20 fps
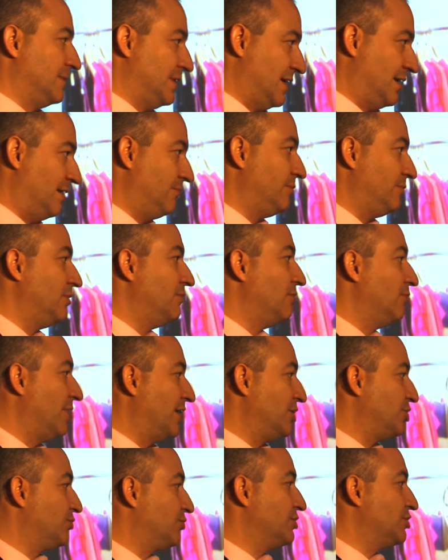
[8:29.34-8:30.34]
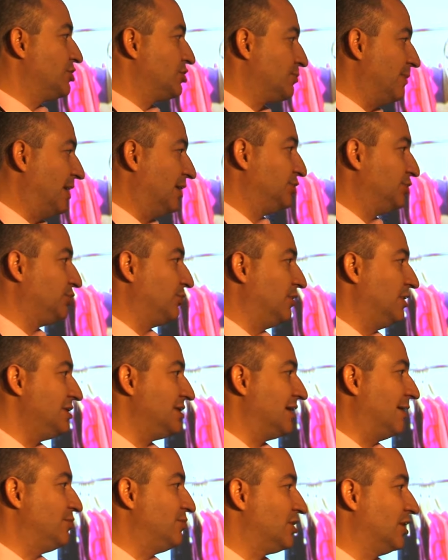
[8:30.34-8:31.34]
Yeah, make sure it's a smart
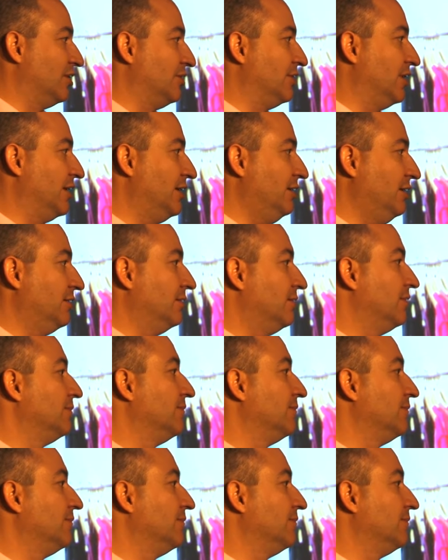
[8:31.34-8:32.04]
choice, absolutely.